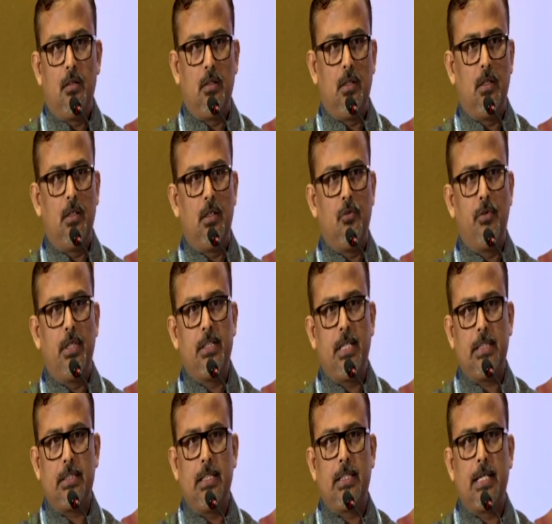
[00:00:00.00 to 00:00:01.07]
you
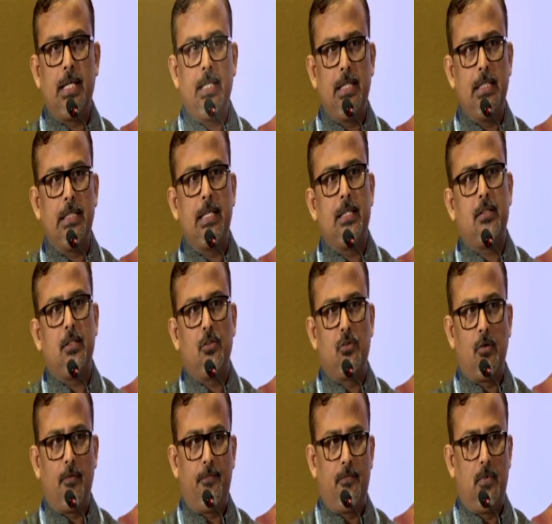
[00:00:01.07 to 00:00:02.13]
inject a dye in cases
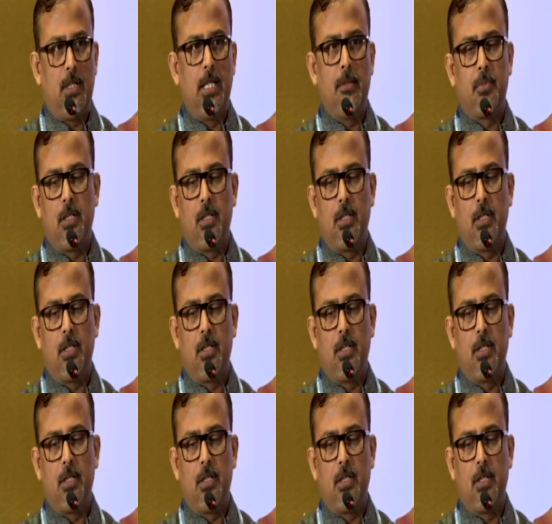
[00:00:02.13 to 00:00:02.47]
of labral